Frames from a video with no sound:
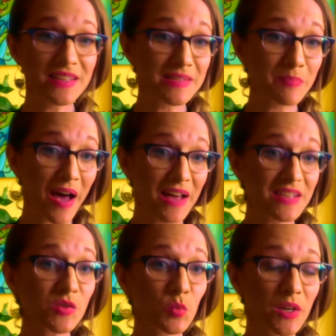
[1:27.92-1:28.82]

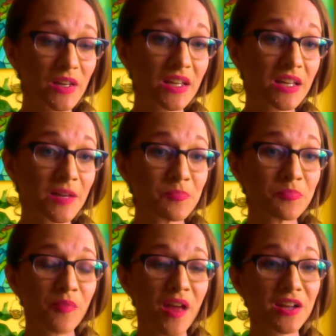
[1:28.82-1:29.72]
past week.
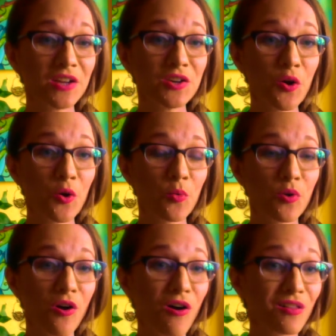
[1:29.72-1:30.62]
And I know
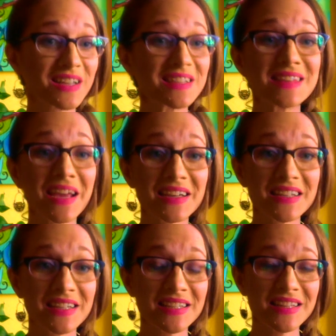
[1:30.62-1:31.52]
we're all
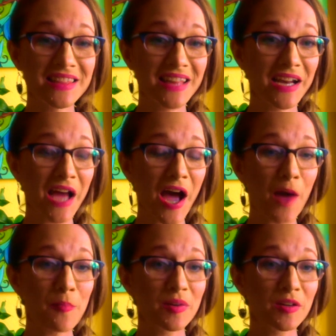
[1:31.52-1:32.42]
excited that that
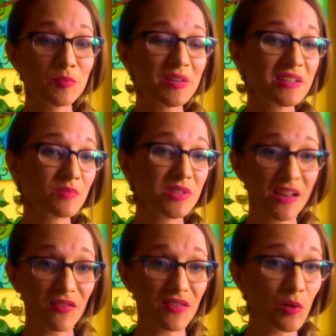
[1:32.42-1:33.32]
happened because we
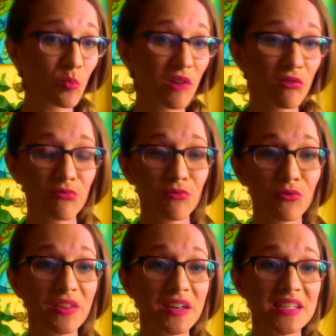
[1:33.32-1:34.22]
definitely went through
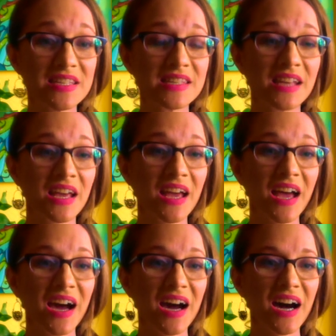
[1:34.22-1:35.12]
this
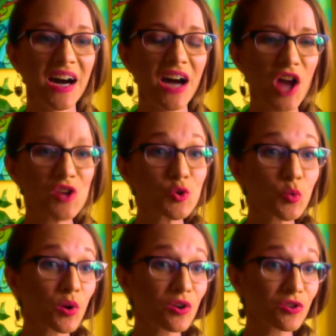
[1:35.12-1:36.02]

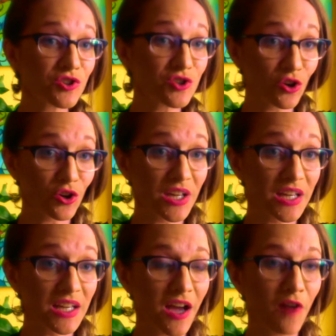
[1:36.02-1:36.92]
underworld
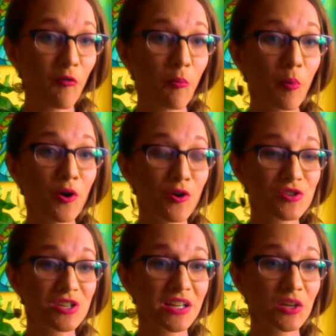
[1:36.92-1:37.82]
journey of
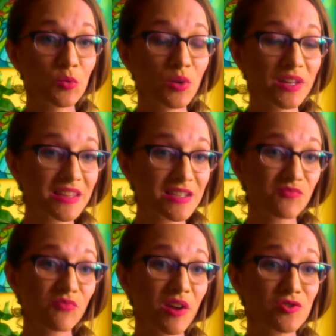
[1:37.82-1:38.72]
purging with
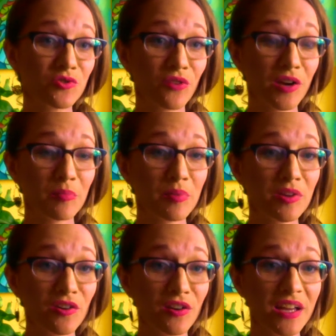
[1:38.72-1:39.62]
this retrograde
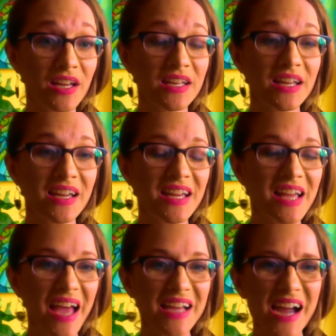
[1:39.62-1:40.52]
period
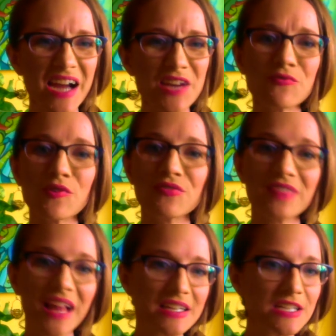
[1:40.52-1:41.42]
and kind of
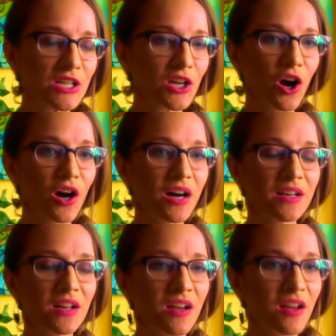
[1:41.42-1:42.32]
reflecting
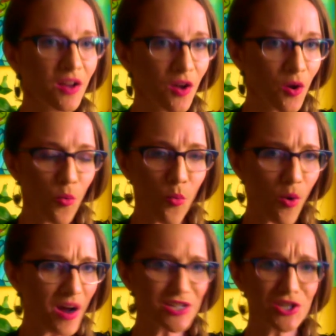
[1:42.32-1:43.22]
on
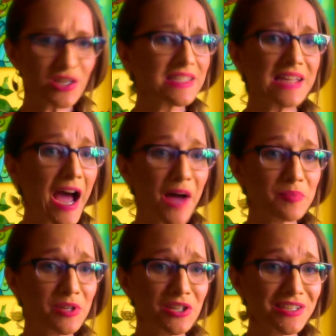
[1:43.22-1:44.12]
what just
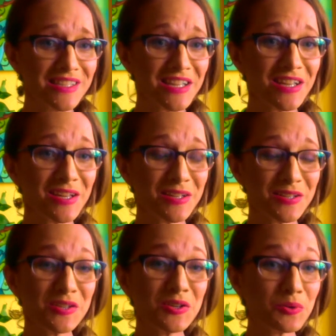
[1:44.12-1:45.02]
happened
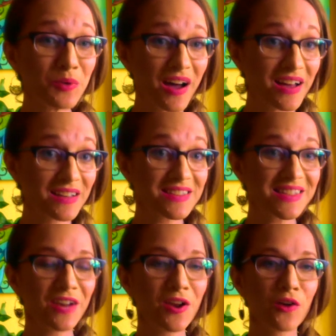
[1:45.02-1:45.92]
to us
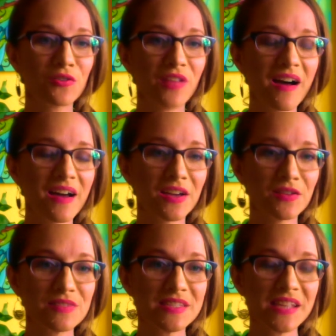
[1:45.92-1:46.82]
and our
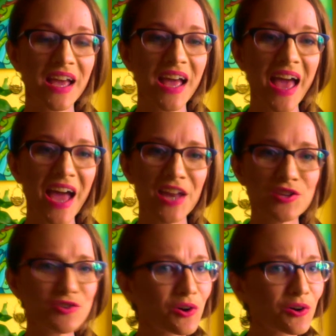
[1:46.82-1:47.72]
lives and
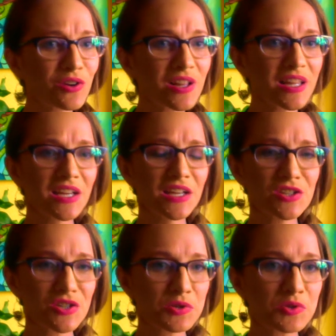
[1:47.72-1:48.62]
internally.
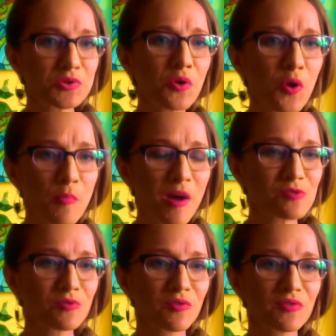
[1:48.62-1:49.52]
Just so
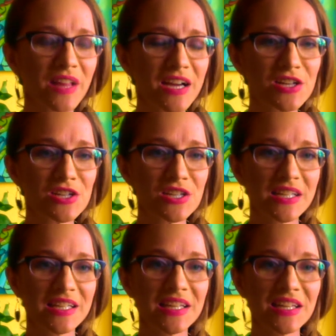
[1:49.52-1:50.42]
much reflection
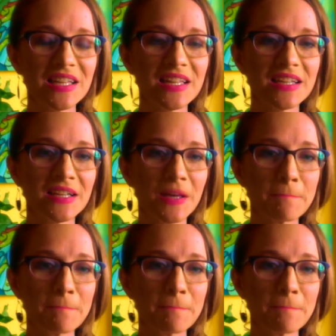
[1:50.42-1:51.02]
and healing.